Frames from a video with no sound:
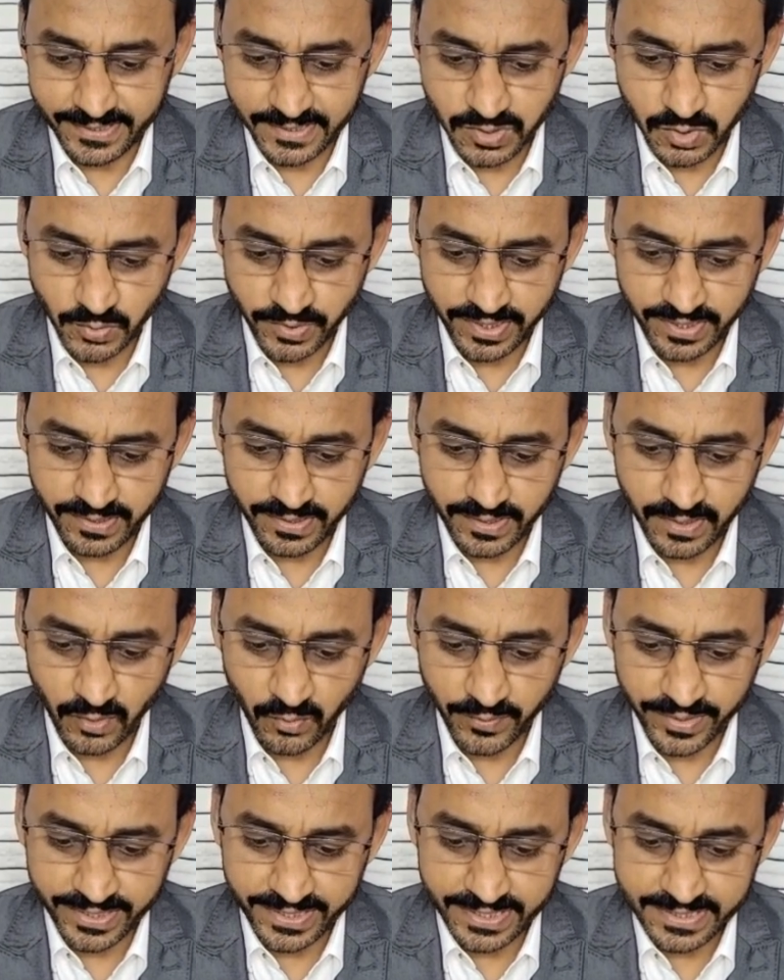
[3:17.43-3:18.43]
So here
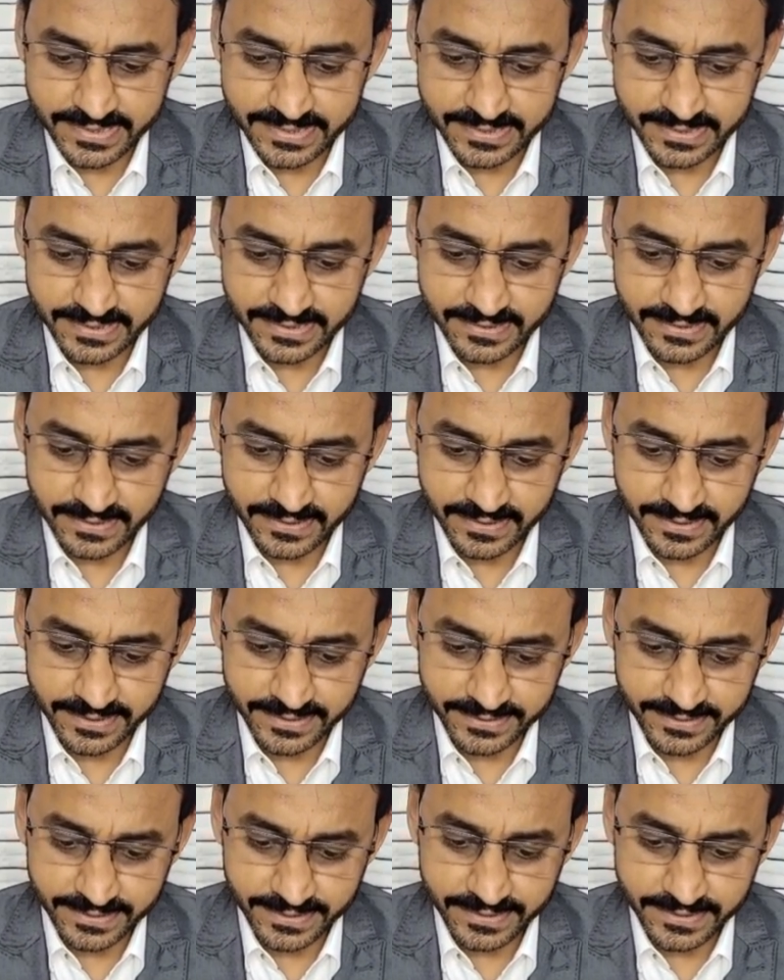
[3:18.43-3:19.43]
we can see
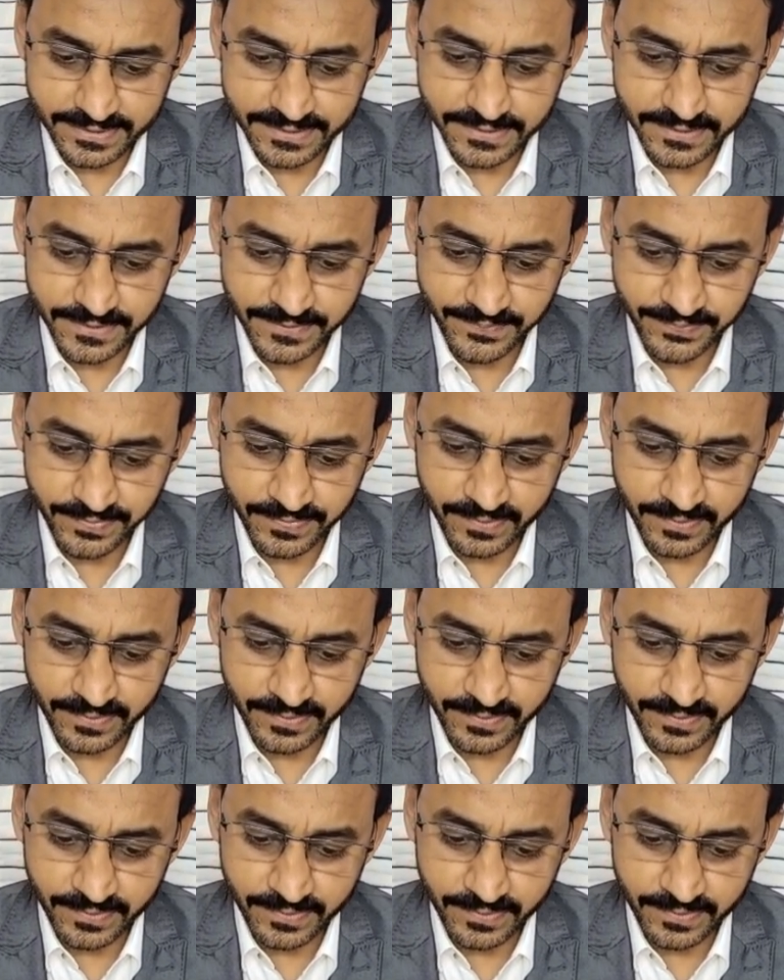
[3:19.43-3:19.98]
these